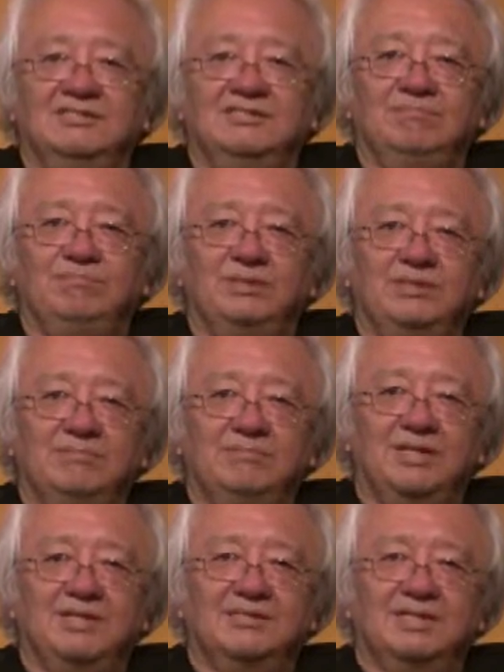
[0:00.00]
B, I'm
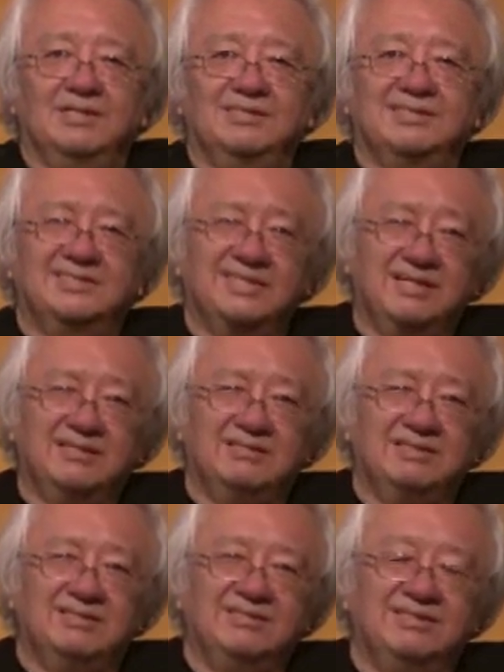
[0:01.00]
not that
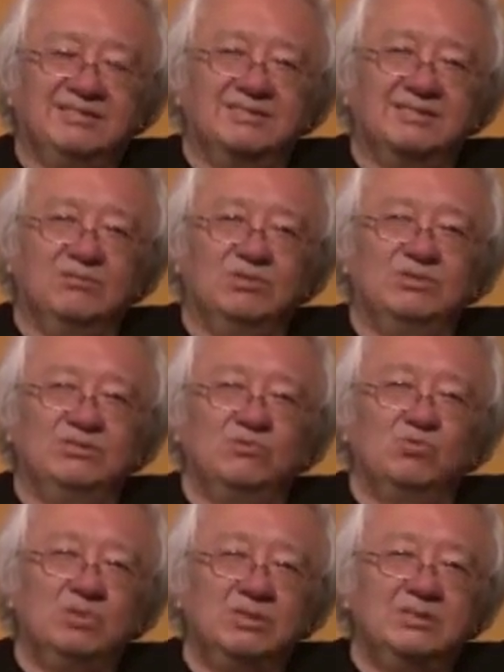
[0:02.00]
subtle. I think someone who's
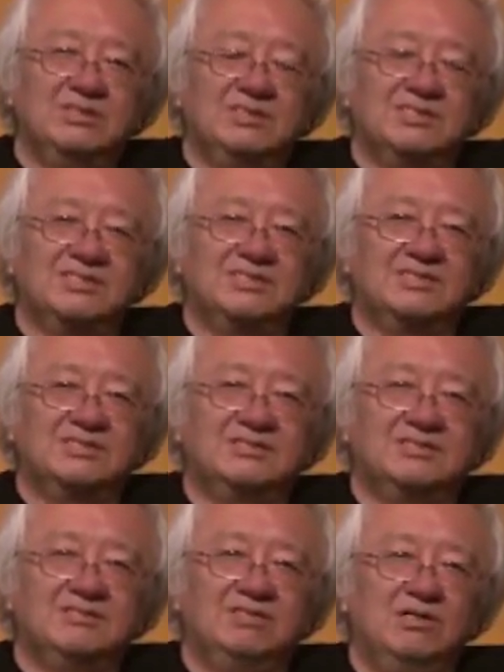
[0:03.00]
really
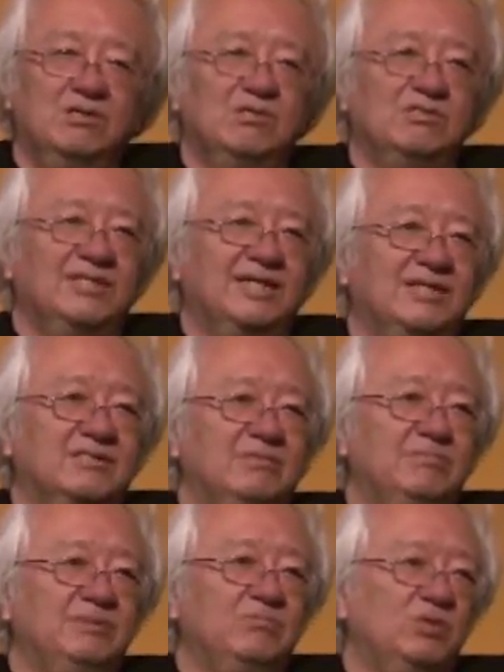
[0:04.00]
knows that
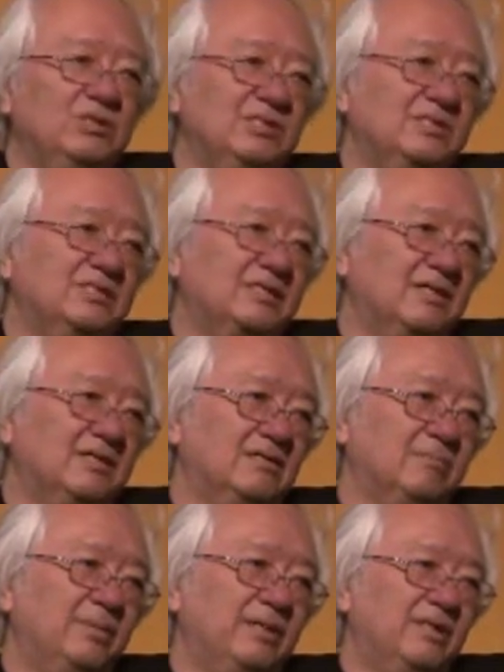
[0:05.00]
could be really subtle
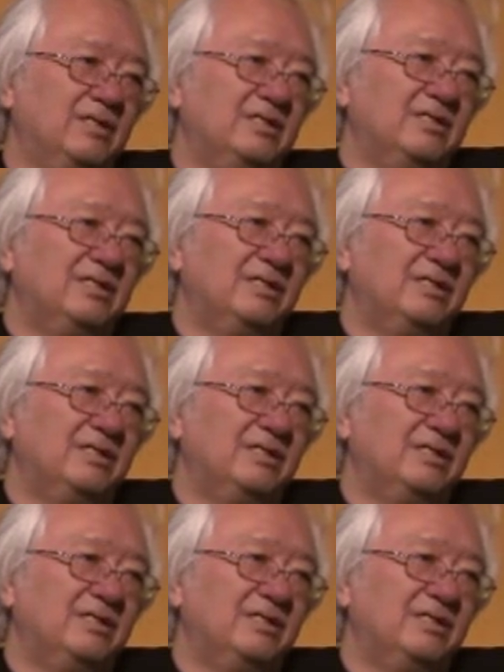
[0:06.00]
about it.